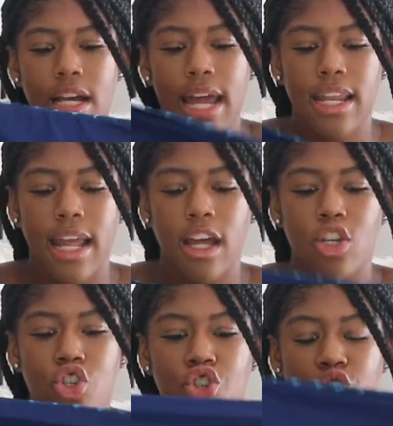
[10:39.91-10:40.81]
kind of like
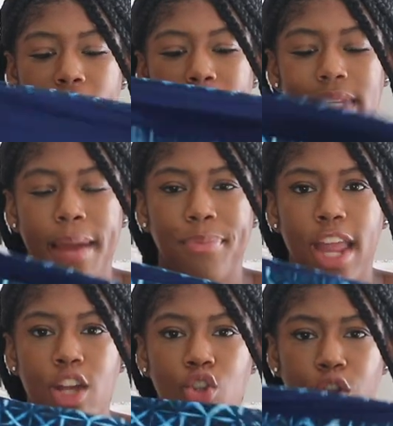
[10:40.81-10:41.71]
stripe type
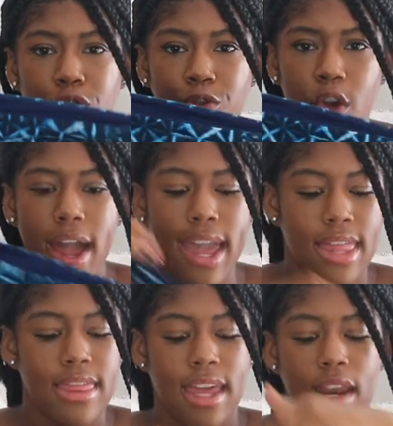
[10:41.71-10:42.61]
things on the front
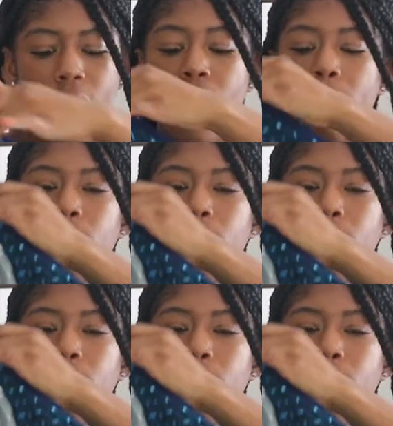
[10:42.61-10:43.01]
and then